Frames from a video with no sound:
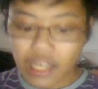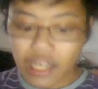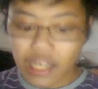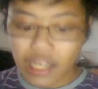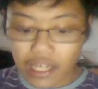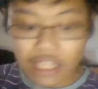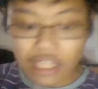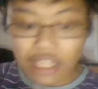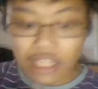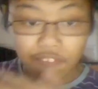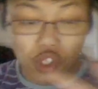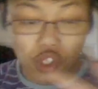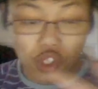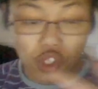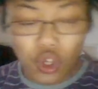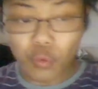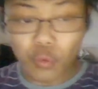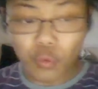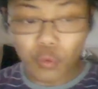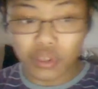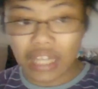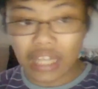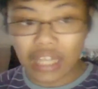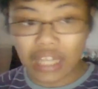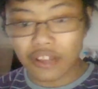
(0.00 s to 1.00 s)
And if you
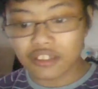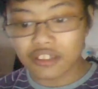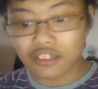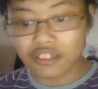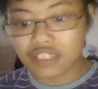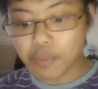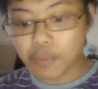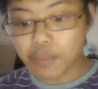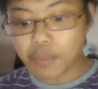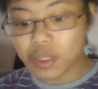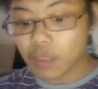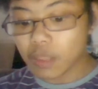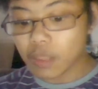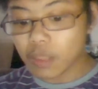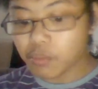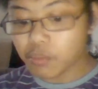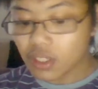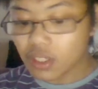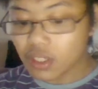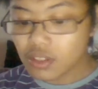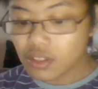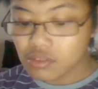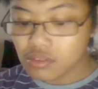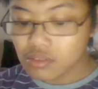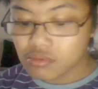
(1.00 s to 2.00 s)
would like to send me
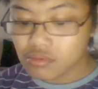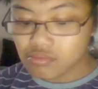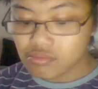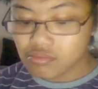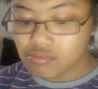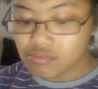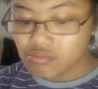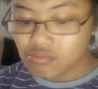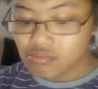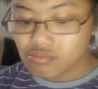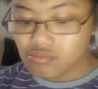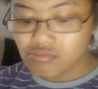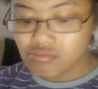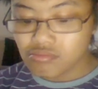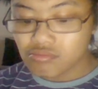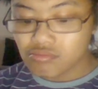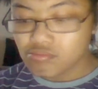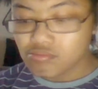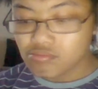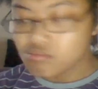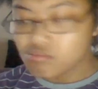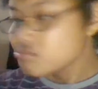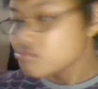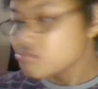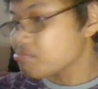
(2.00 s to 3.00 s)
something,
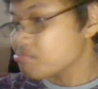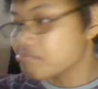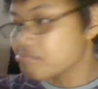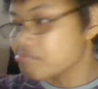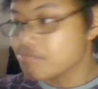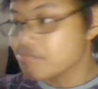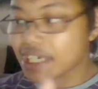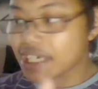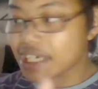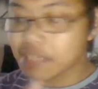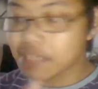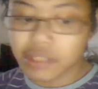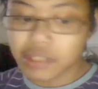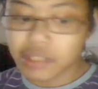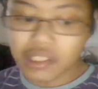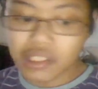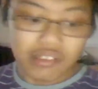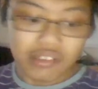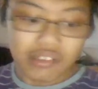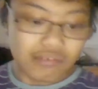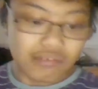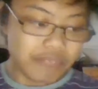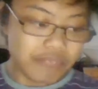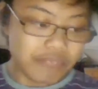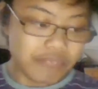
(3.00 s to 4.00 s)
maybe,